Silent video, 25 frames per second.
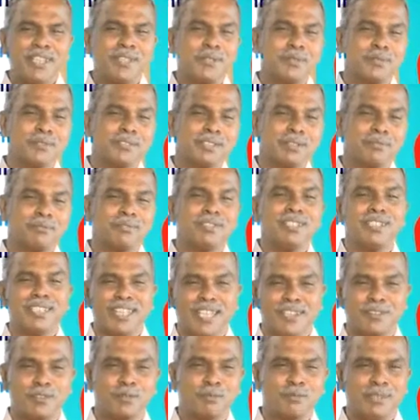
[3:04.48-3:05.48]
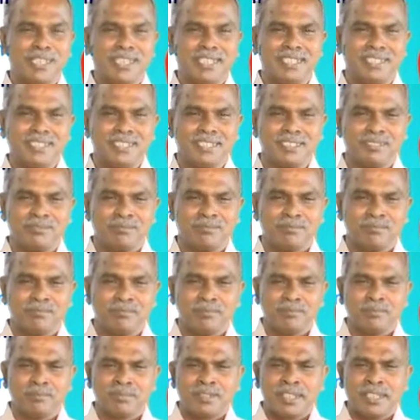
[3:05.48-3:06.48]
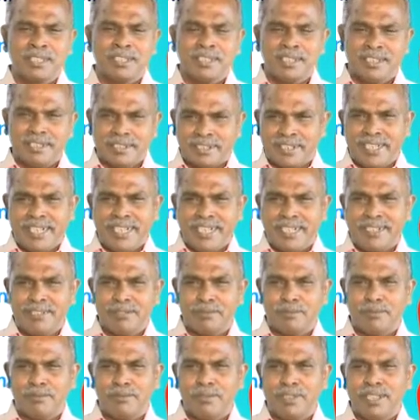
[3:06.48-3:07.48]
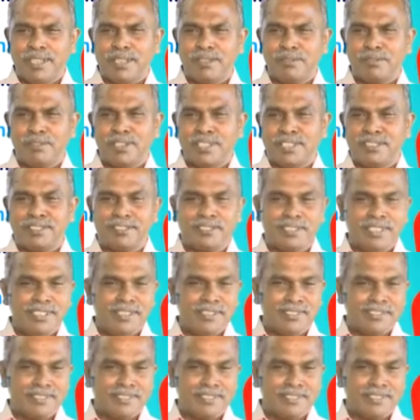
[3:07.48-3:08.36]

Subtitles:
use of the nanometer. Red wavelength is